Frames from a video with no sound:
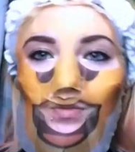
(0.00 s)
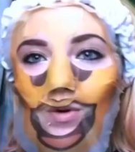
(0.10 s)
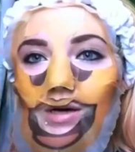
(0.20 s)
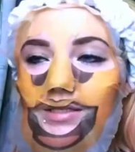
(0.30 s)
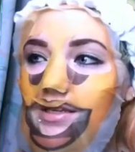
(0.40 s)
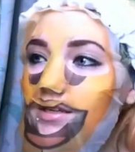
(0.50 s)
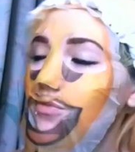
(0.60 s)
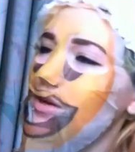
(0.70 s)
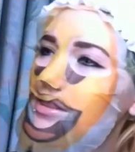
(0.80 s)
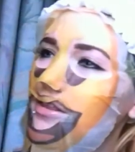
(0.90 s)
Walks
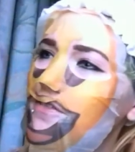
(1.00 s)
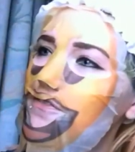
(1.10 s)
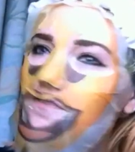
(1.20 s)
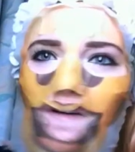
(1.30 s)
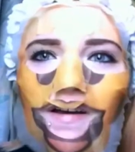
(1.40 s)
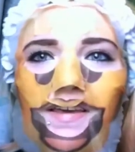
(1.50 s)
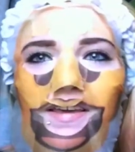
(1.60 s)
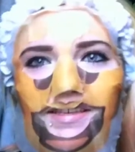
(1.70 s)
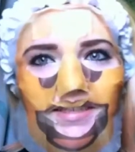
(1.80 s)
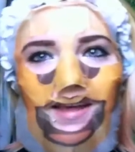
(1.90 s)
in. What the fuck
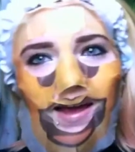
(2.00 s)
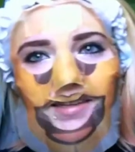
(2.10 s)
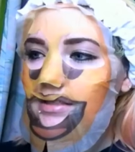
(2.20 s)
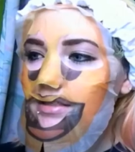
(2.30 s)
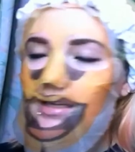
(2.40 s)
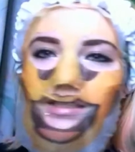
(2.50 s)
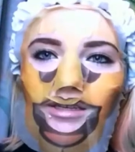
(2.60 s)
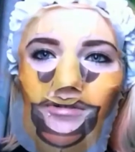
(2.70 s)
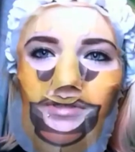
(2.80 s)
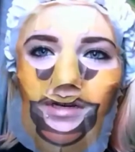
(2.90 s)
is that? I
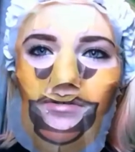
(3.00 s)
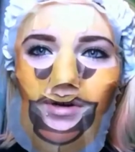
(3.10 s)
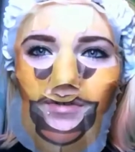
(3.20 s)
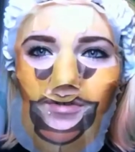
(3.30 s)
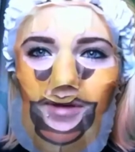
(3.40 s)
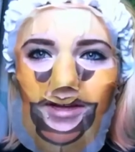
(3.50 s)
said I was getting ready for